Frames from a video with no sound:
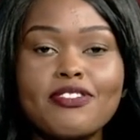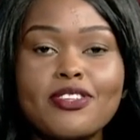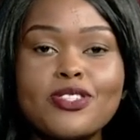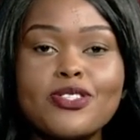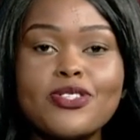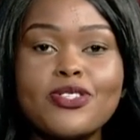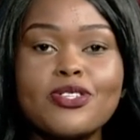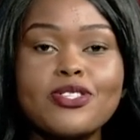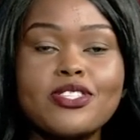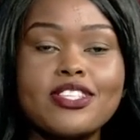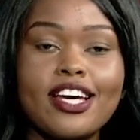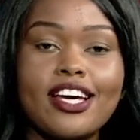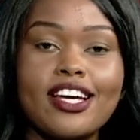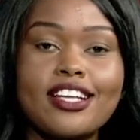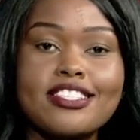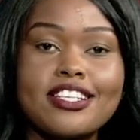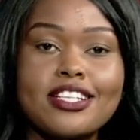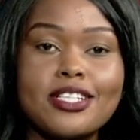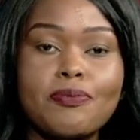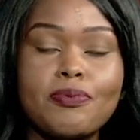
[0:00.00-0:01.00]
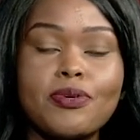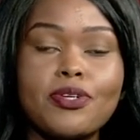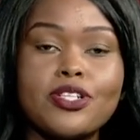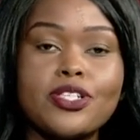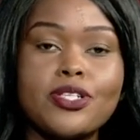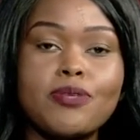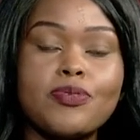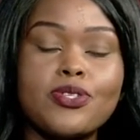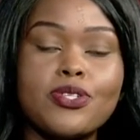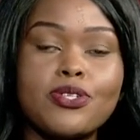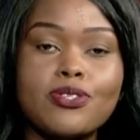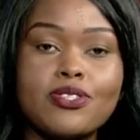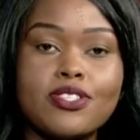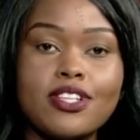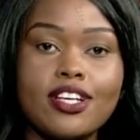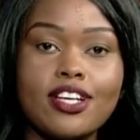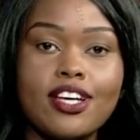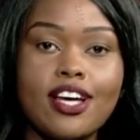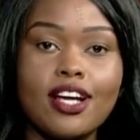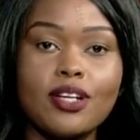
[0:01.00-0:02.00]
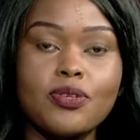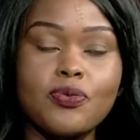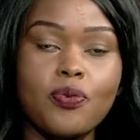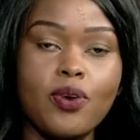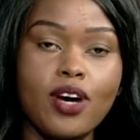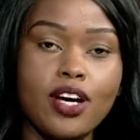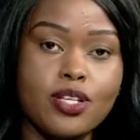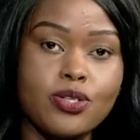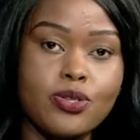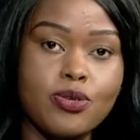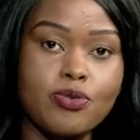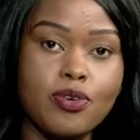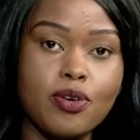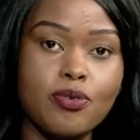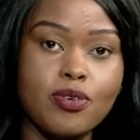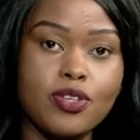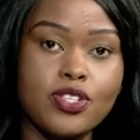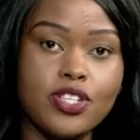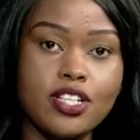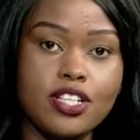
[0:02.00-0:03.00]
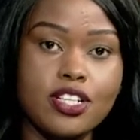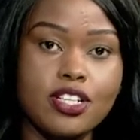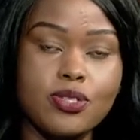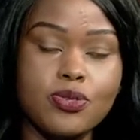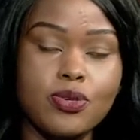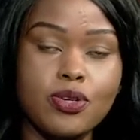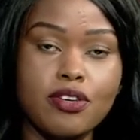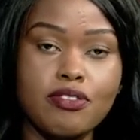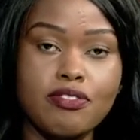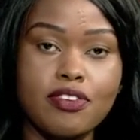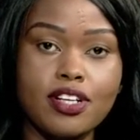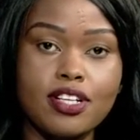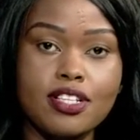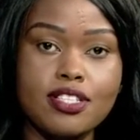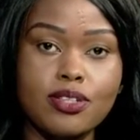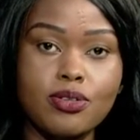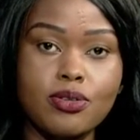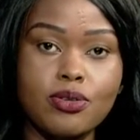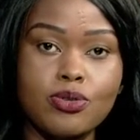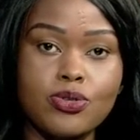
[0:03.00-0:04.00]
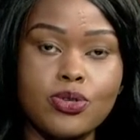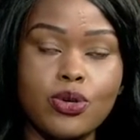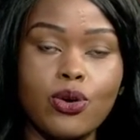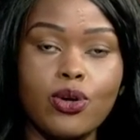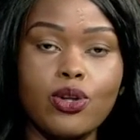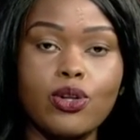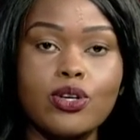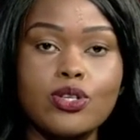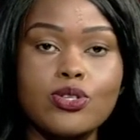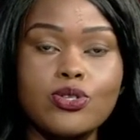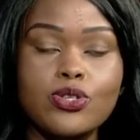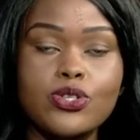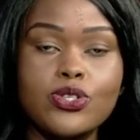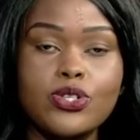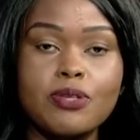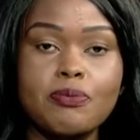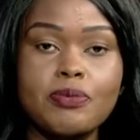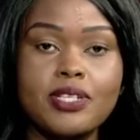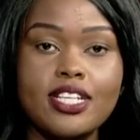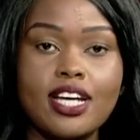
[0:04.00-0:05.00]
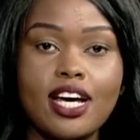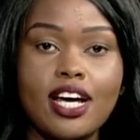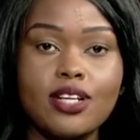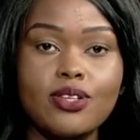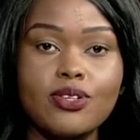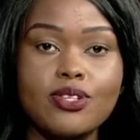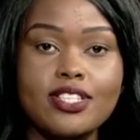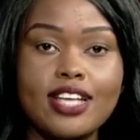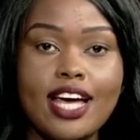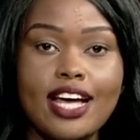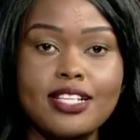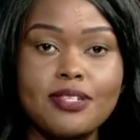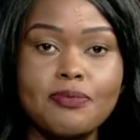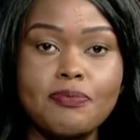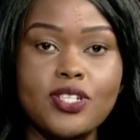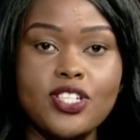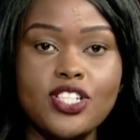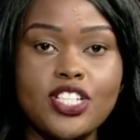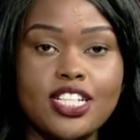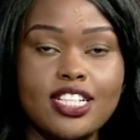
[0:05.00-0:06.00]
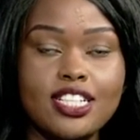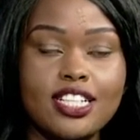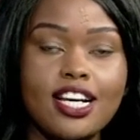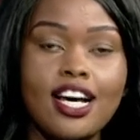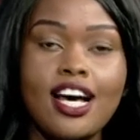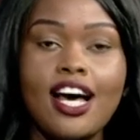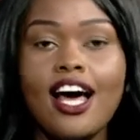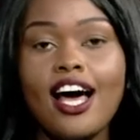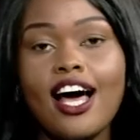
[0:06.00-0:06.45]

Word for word: If it's Tuesday, it's Entrepreneurship Tuesday at Y254 channel you can find us across all our social media handles at Michelle